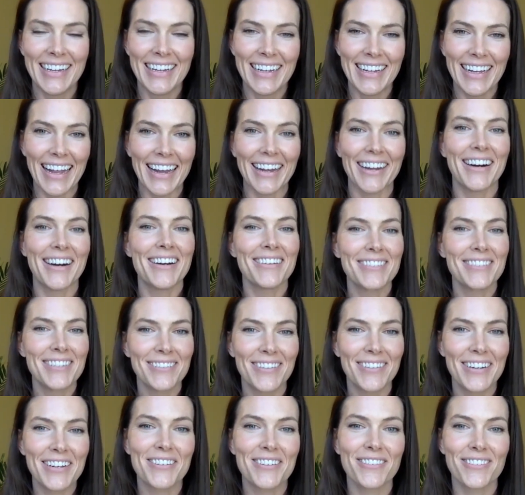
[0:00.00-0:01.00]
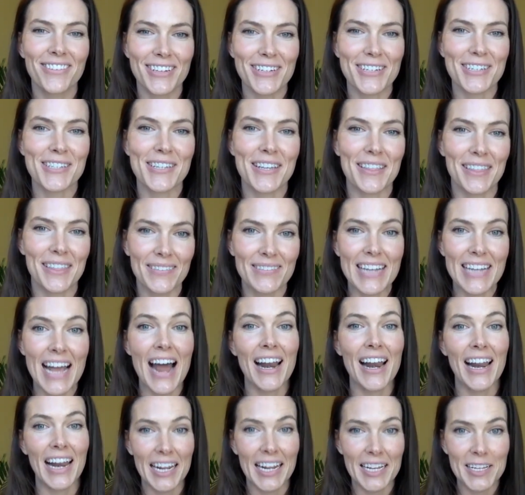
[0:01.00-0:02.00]
And often when you first sit them down
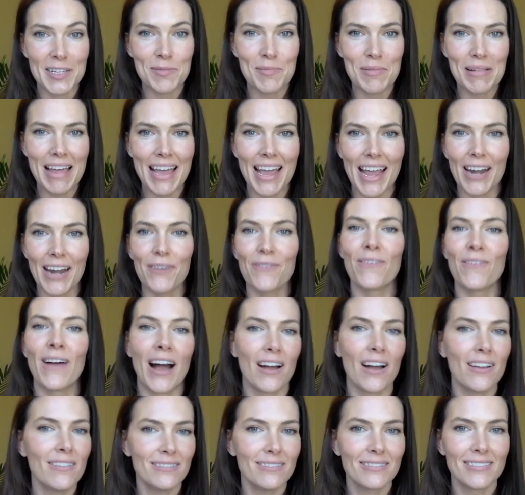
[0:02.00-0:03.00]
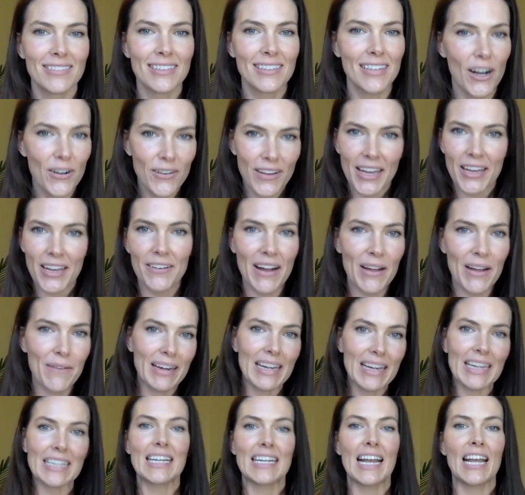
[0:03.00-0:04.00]
and explain, well, okay, great. We
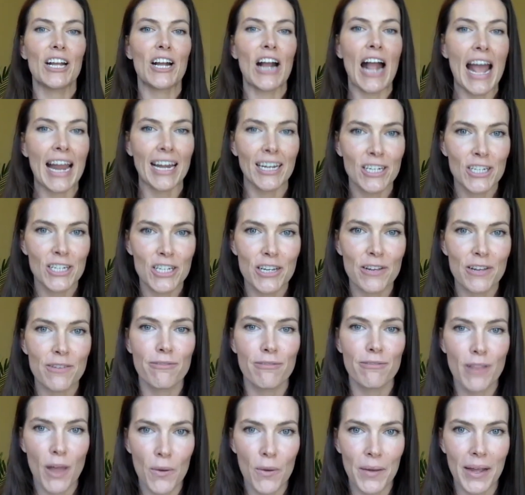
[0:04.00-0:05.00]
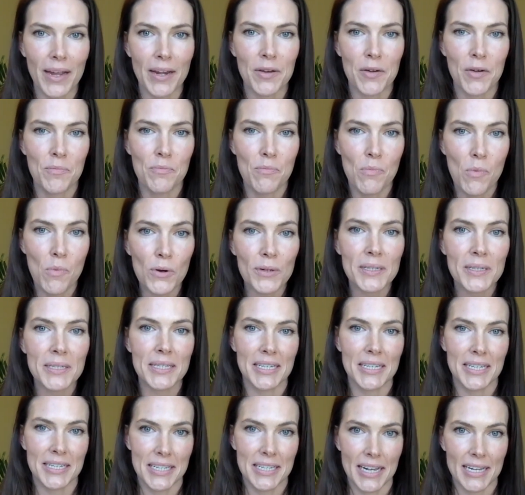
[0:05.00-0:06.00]
need to get your energy flowing more
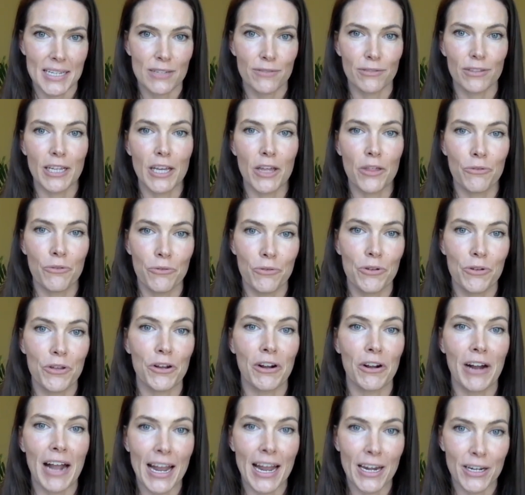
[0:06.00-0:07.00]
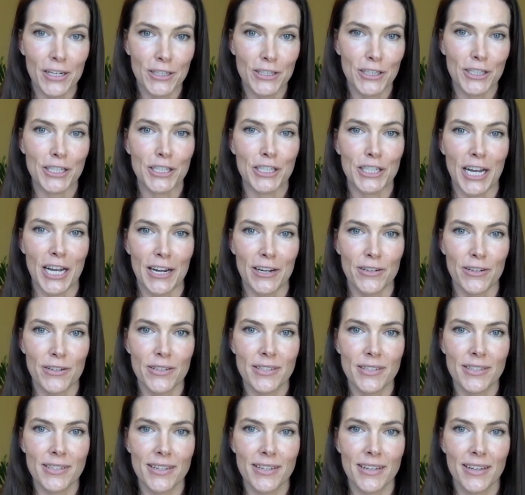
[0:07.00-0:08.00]
successfully through your energy
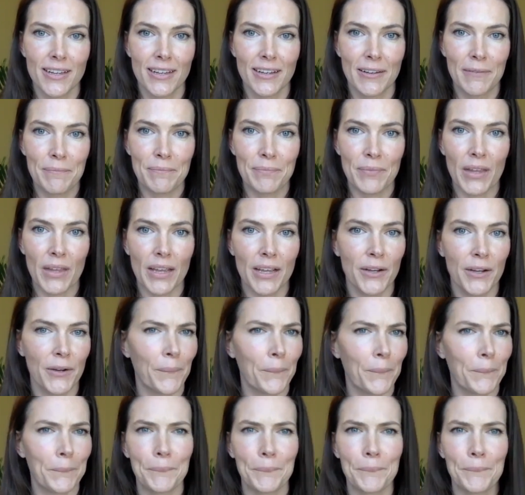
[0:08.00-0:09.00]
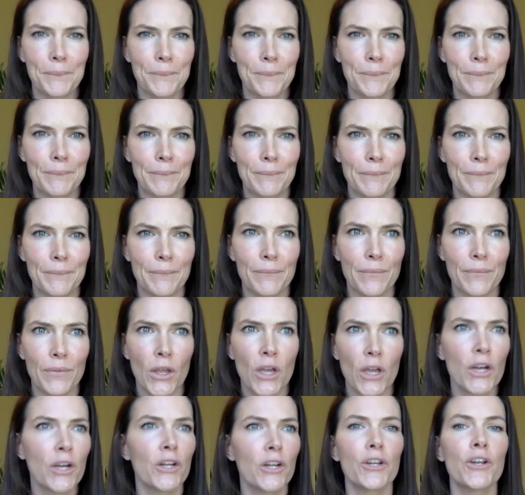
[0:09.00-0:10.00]
channels. They go,
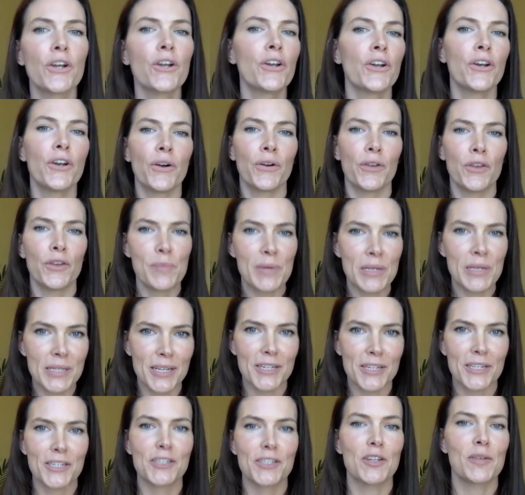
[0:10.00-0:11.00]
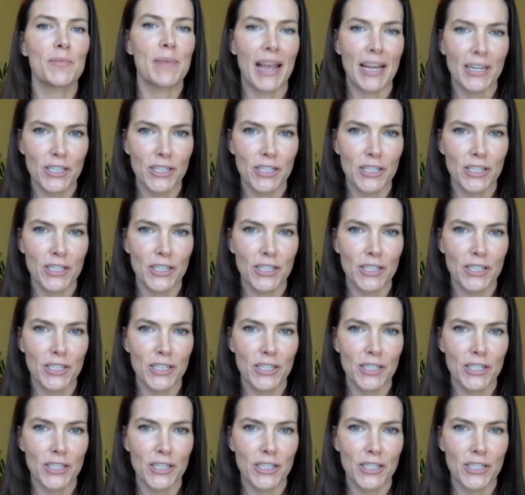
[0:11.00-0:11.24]
no, you misunderstood me.